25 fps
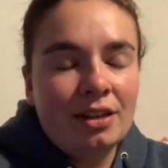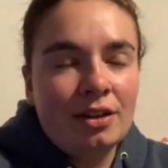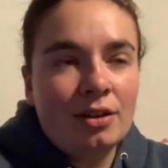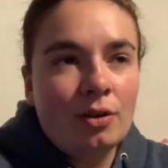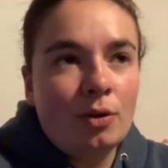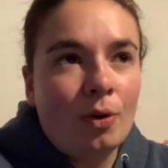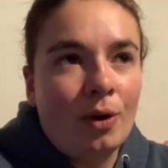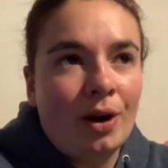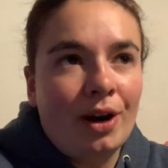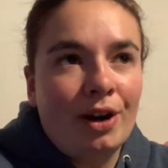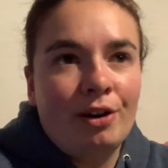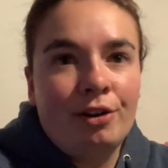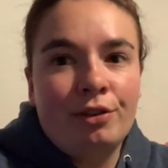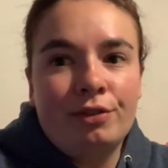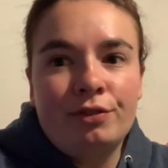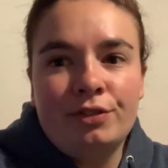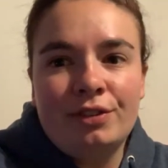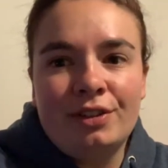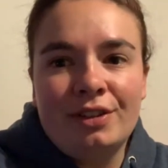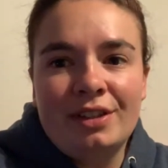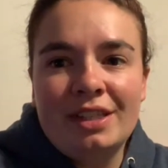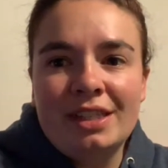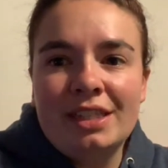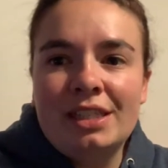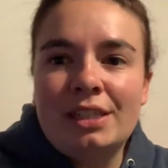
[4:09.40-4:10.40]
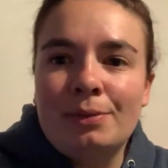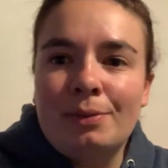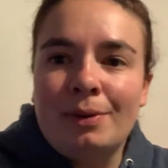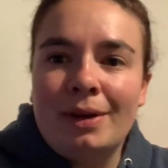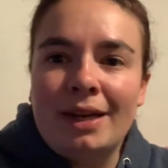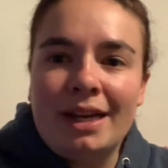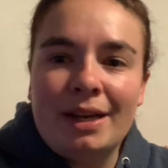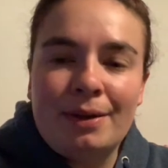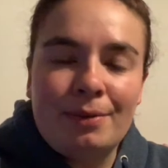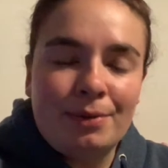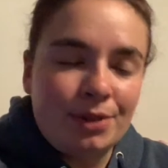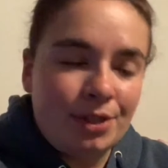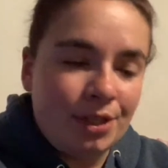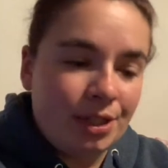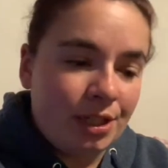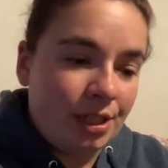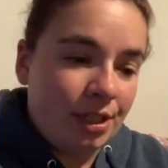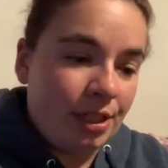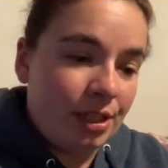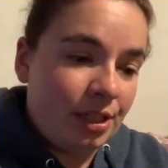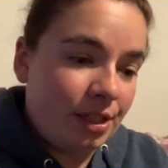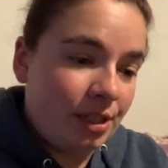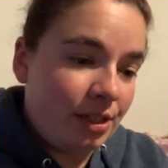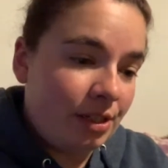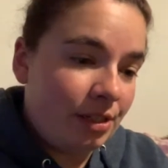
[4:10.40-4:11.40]
quite often this week, which
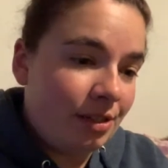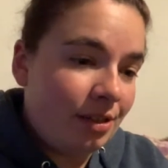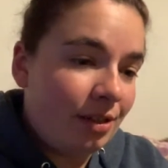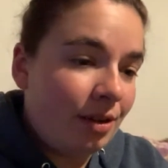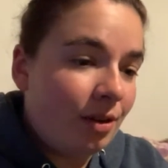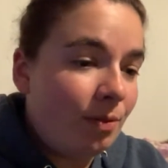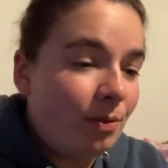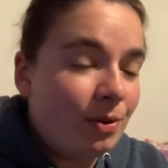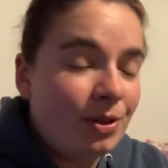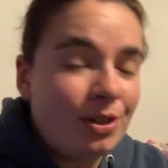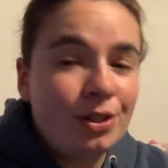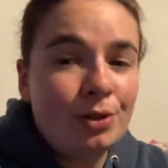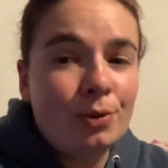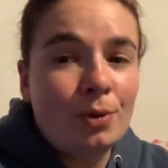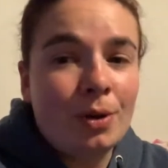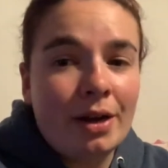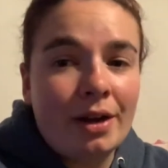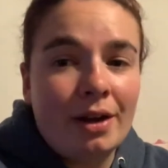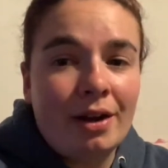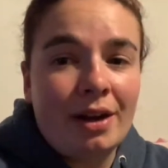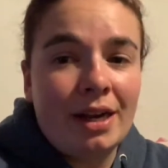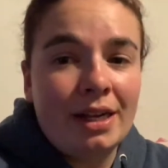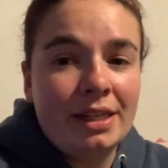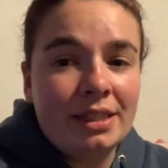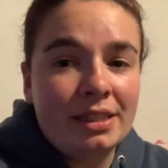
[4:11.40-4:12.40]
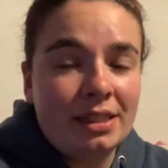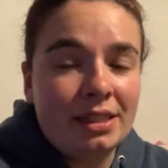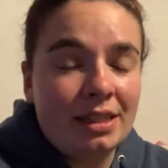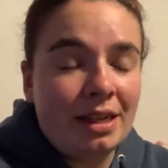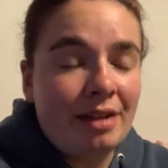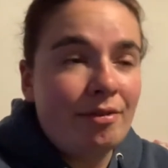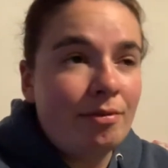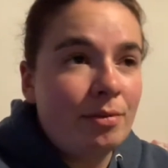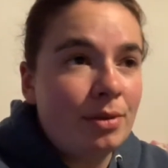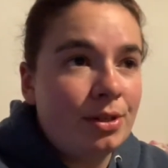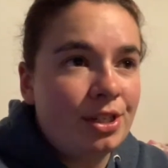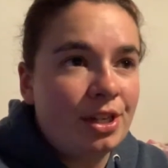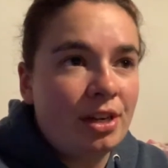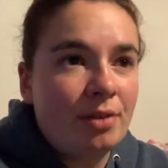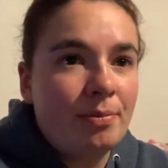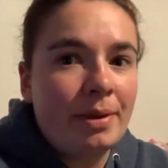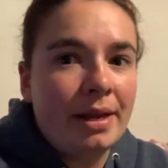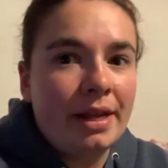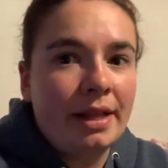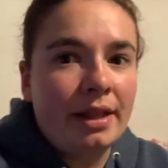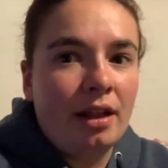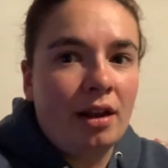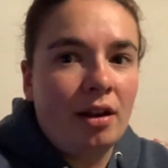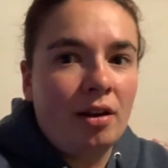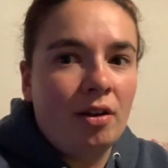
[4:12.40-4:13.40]
is quite nice, because I haven't been gym
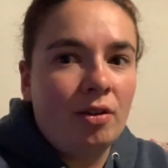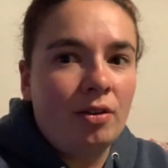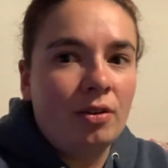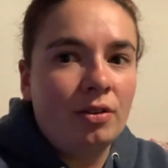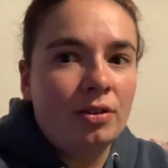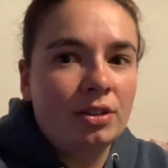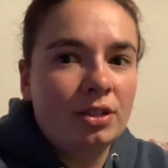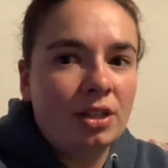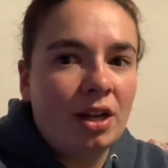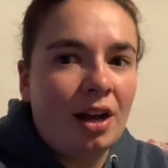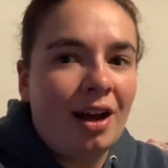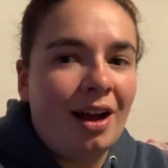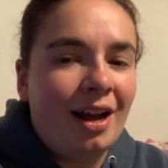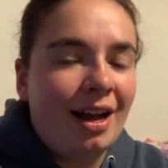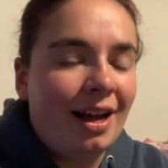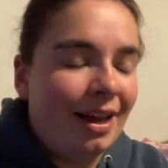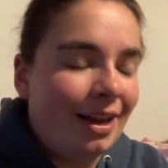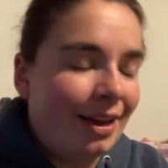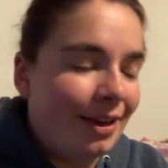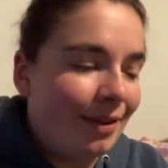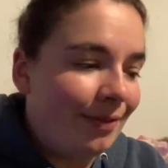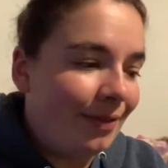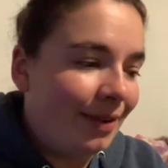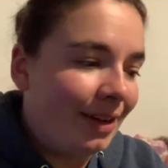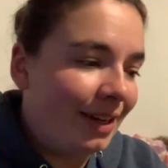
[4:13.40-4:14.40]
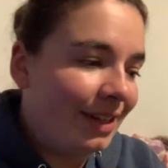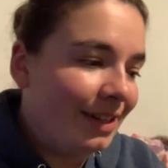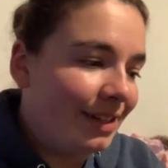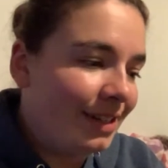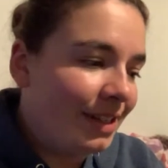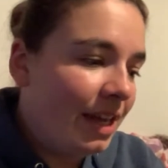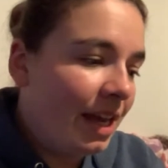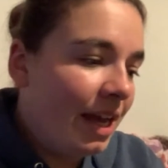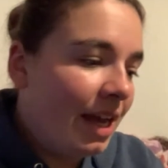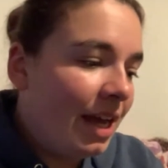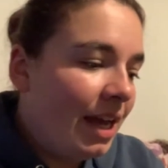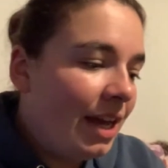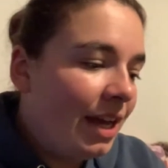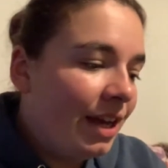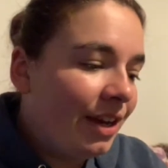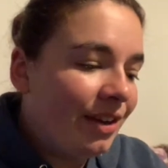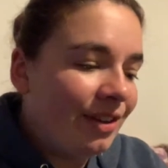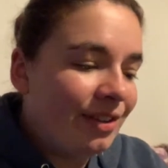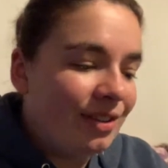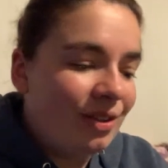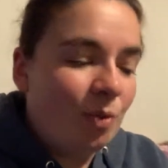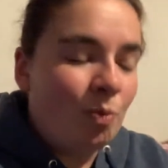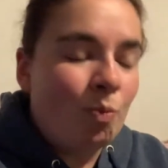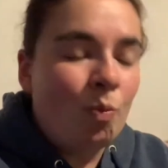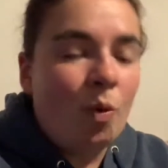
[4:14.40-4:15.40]
in a long time, and
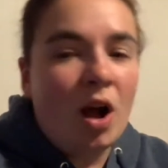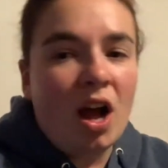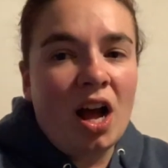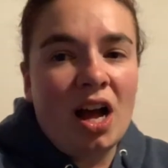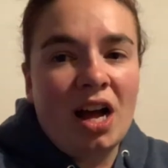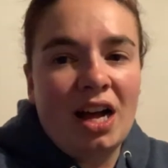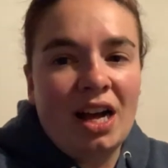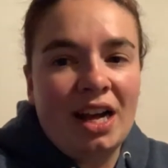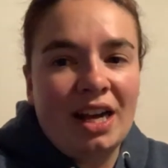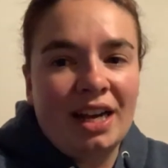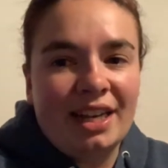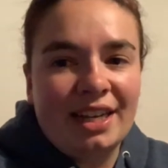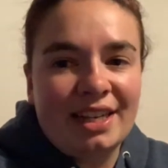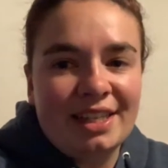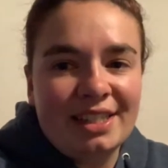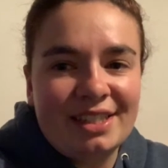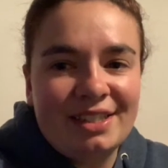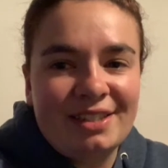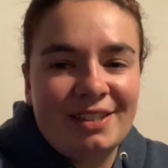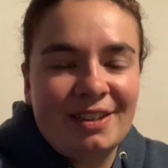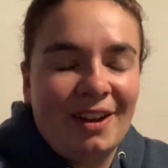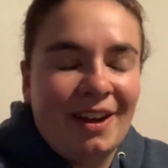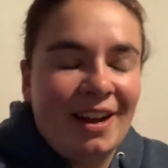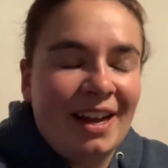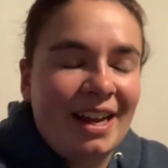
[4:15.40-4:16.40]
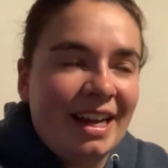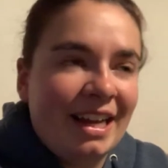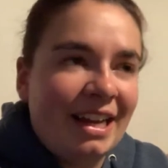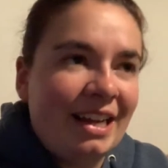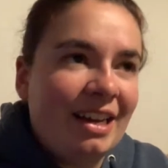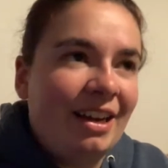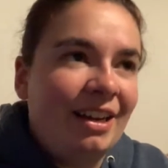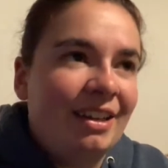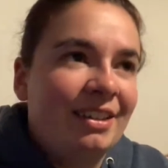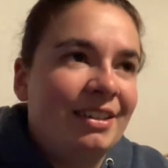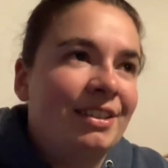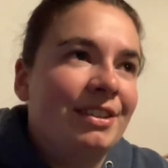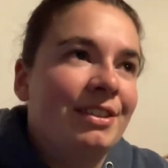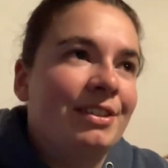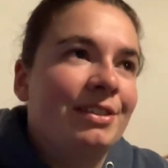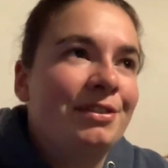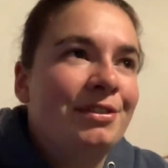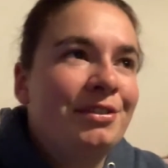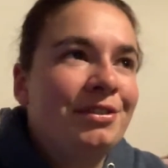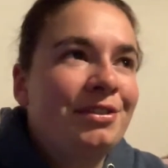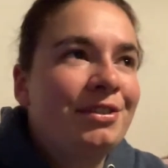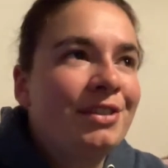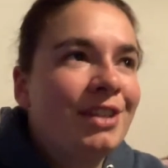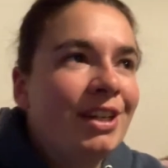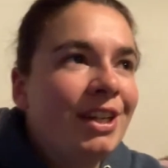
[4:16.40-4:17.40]
because of work it's like kind of
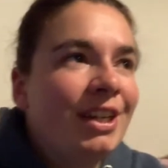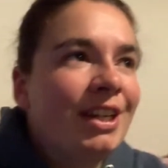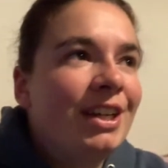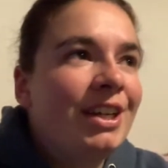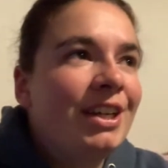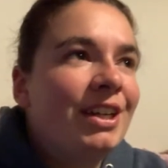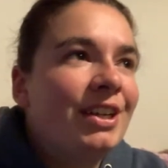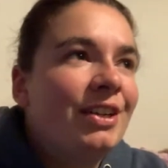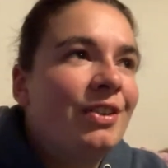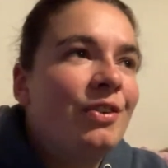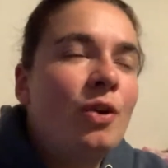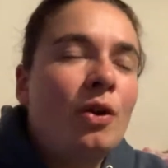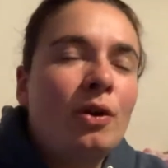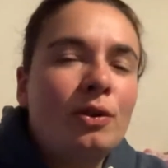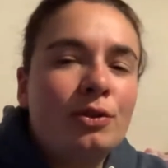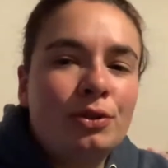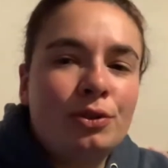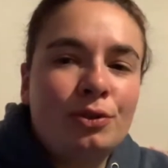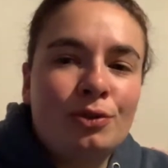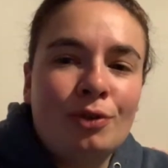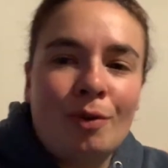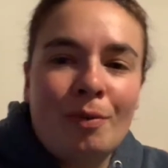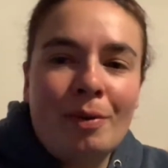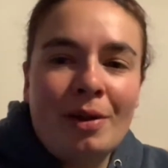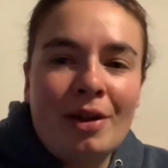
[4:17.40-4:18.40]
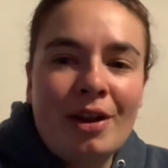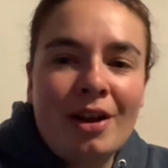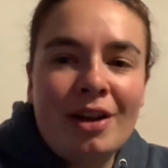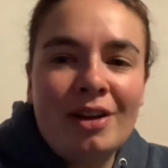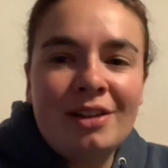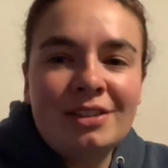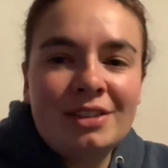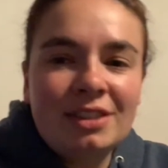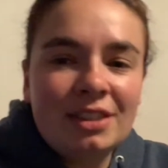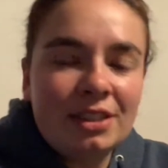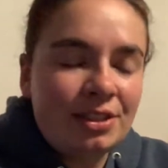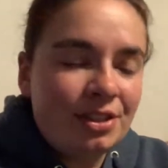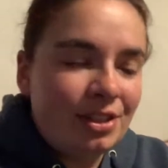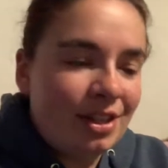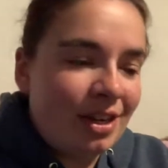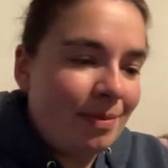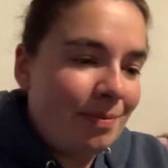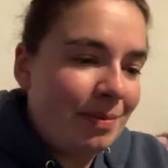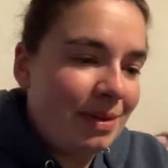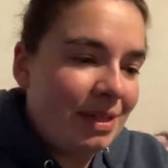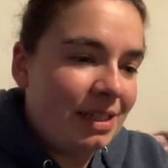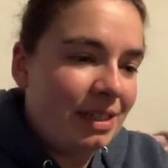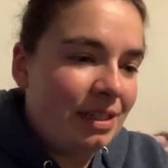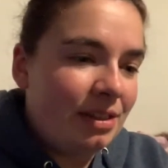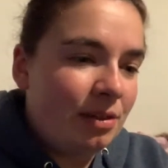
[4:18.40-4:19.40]
not stopped me going to the gym.
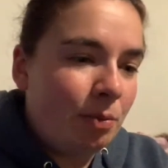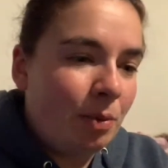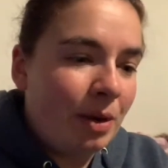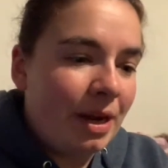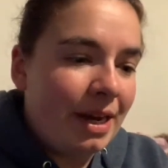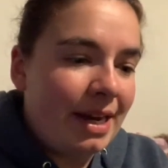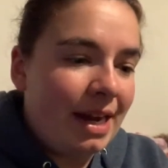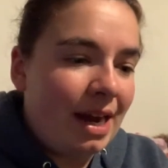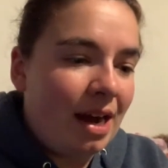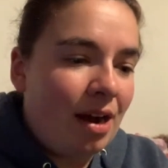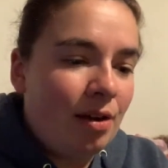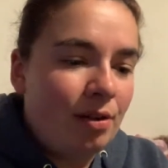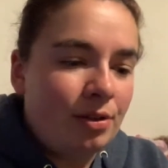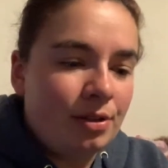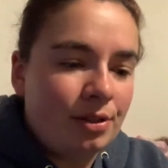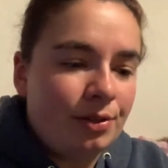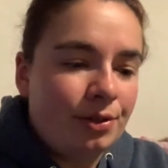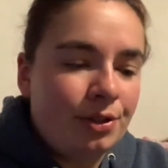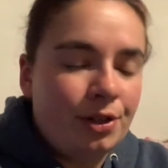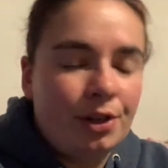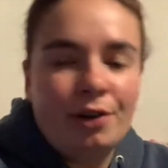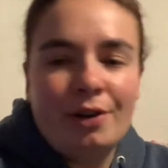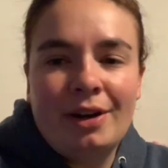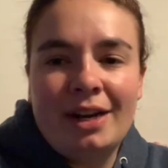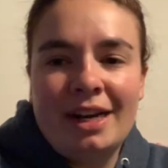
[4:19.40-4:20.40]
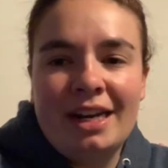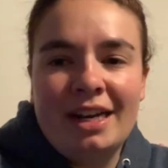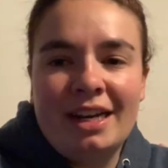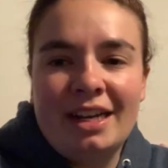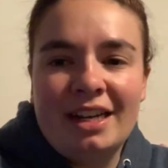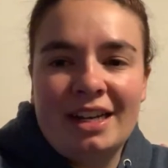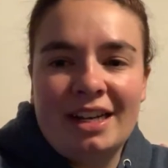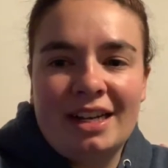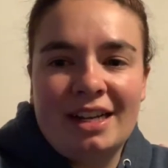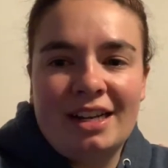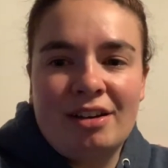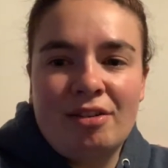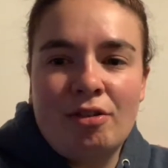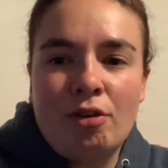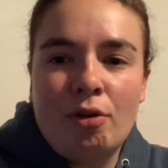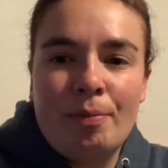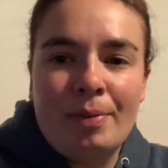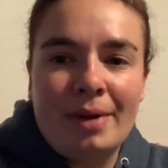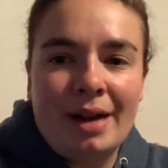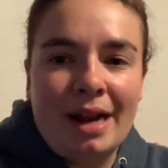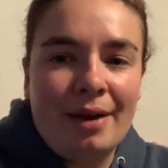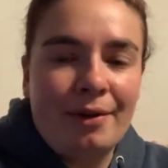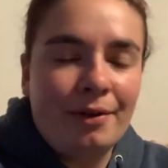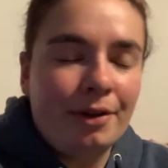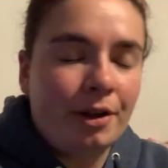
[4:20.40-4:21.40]
It's just the weird hours I'm doing and not
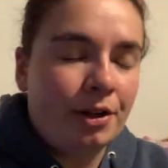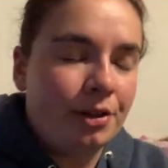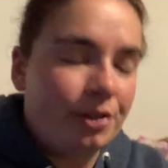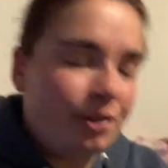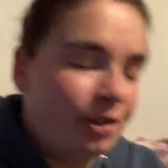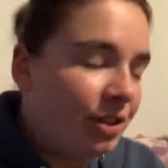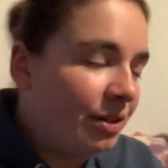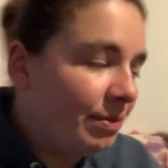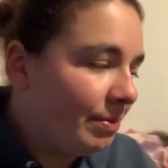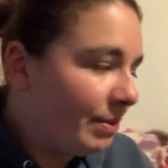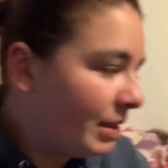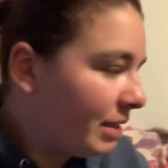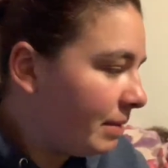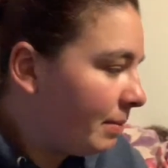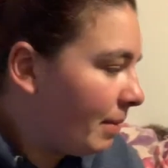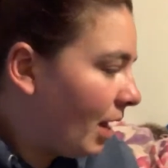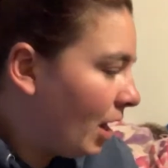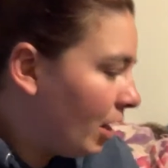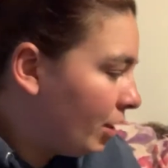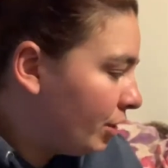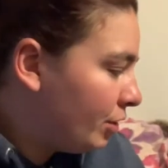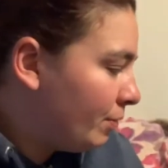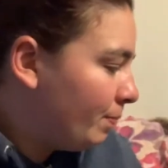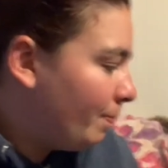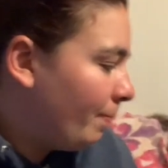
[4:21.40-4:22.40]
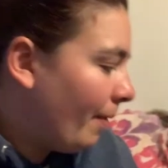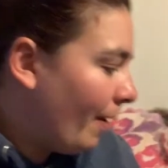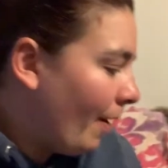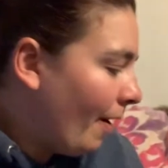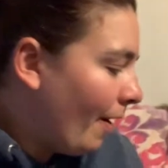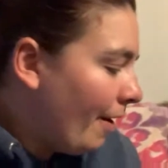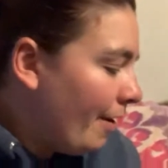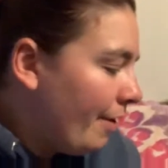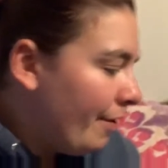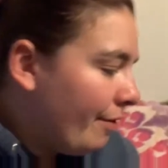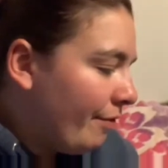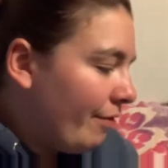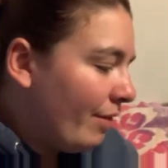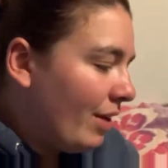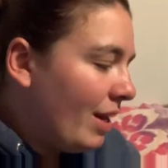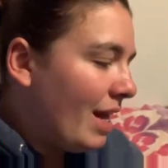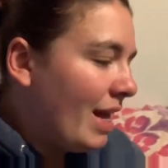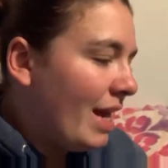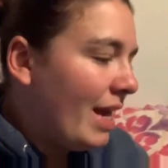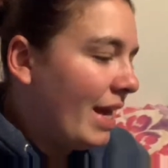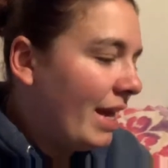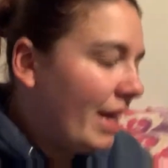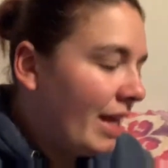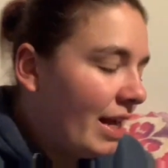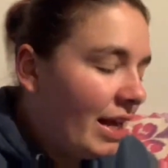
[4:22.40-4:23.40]
been able to go to gym as much. But
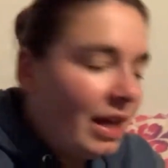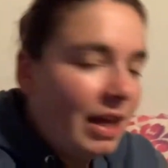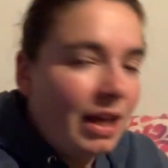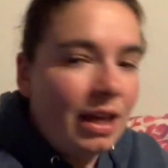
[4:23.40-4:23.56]
hopefully